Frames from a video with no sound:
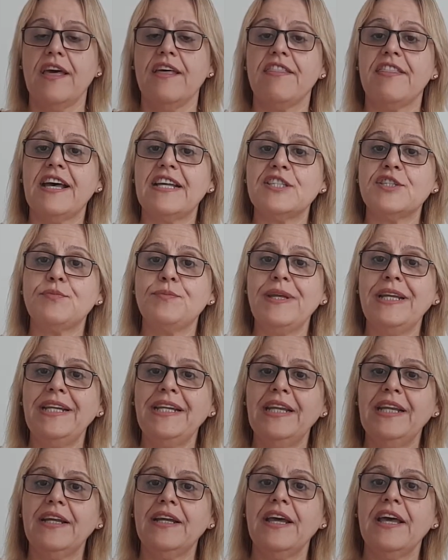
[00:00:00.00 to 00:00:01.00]
That's
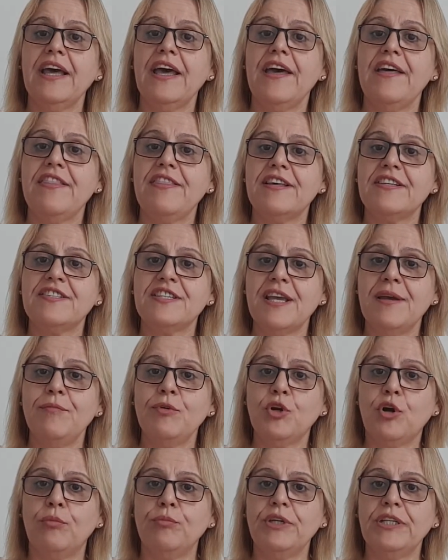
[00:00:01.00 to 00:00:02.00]
meaning in the same
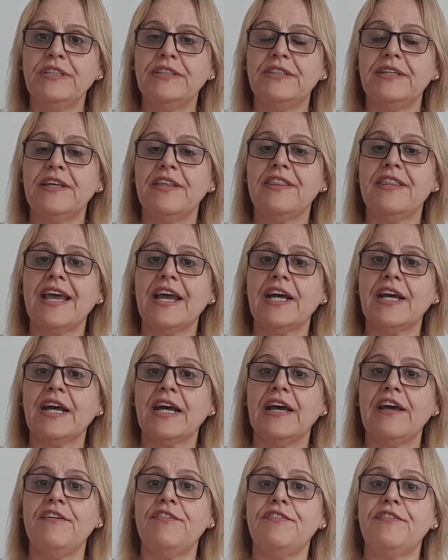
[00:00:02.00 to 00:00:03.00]
community, there
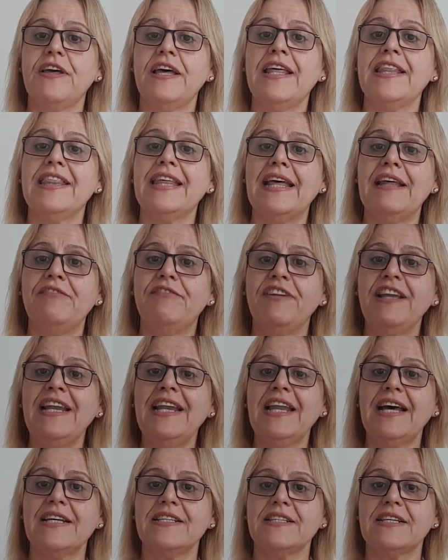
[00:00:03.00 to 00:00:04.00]
if the
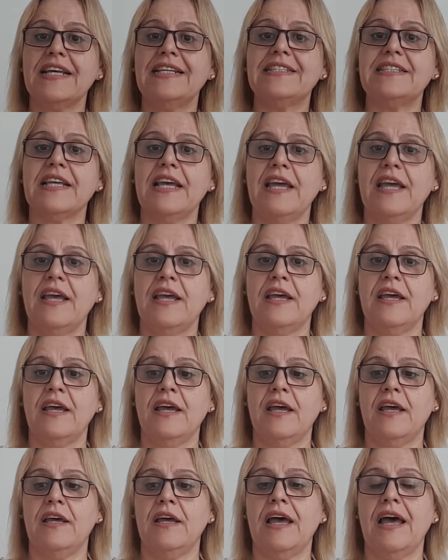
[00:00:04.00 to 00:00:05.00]
villas it's
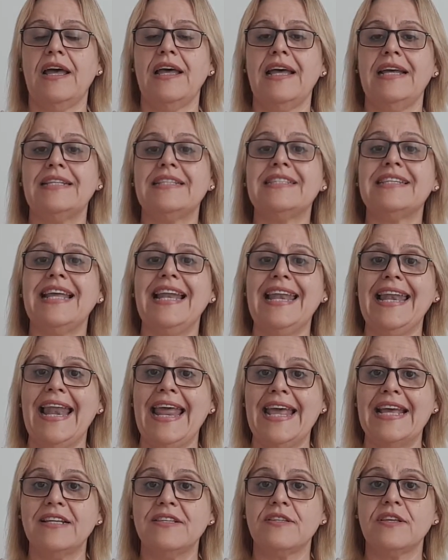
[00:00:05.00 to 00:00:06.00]
uh, it's
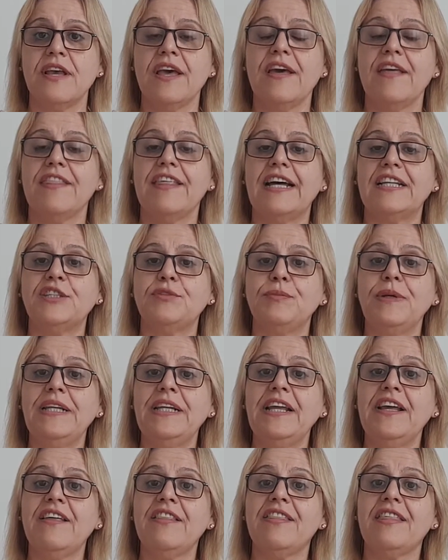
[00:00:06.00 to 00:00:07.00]
less. That
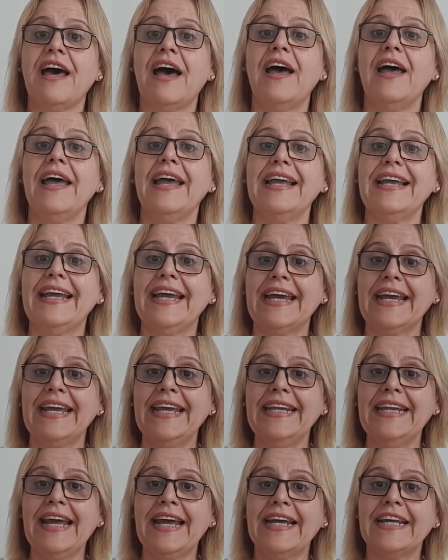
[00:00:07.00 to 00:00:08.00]
meaning the
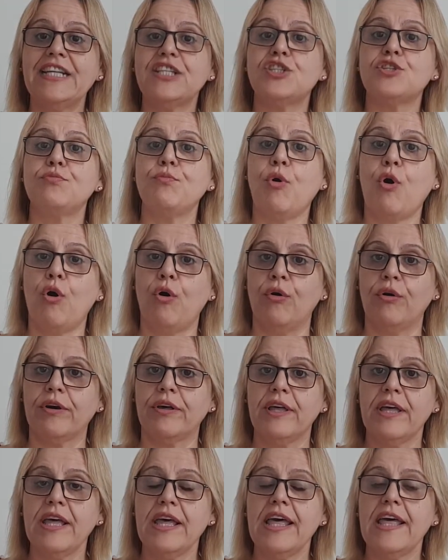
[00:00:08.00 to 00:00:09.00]
greenery it's more.